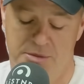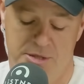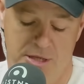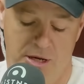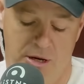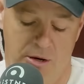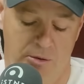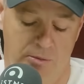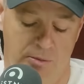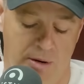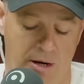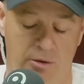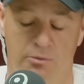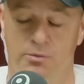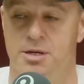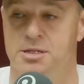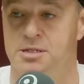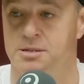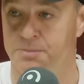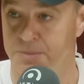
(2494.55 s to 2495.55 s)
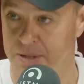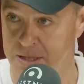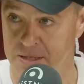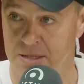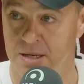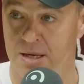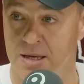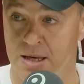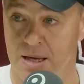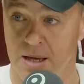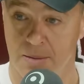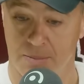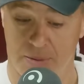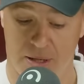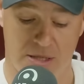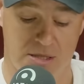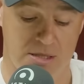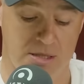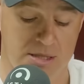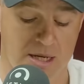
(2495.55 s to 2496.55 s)
So rest in
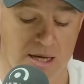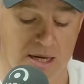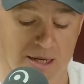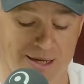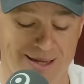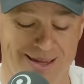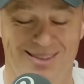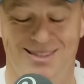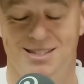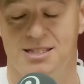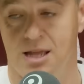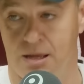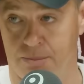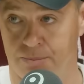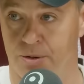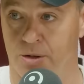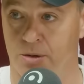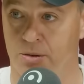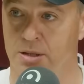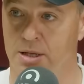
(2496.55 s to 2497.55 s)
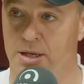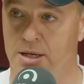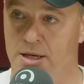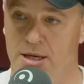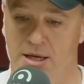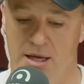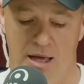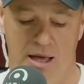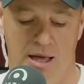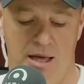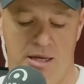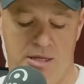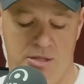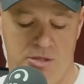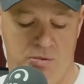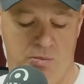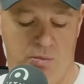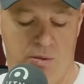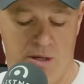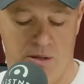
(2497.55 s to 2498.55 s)
peace, Keith Stackpole
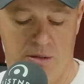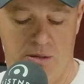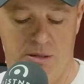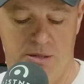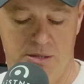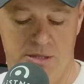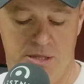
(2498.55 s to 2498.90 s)
as well.